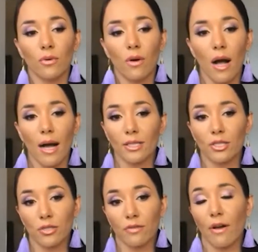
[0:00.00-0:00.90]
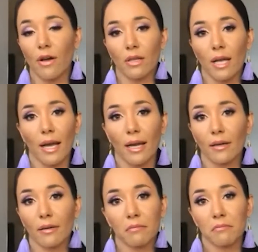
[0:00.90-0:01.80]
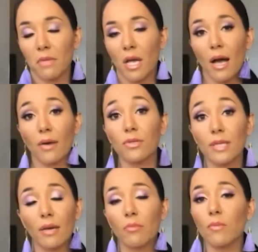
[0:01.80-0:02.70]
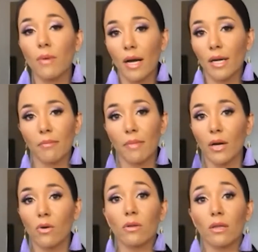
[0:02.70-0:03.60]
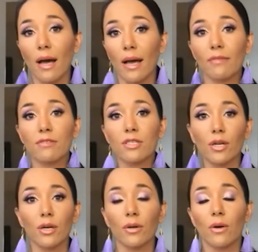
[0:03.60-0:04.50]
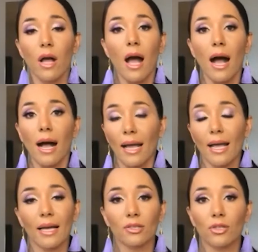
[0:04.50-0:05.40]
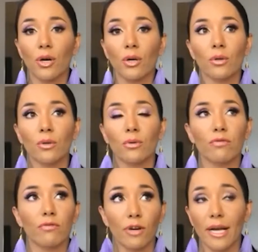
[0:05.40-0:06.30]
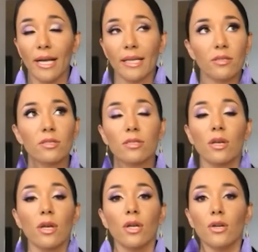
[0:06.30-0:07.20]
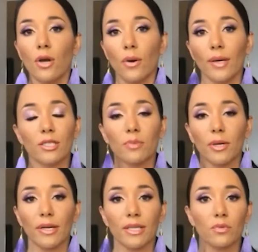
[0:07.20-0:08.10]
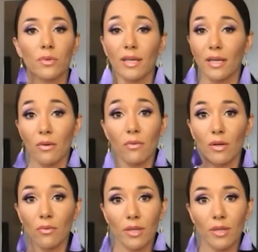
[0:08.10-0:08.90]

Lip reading: I just felt like I was able-bodied my whole life, so I had no friends, no experience with anyone with a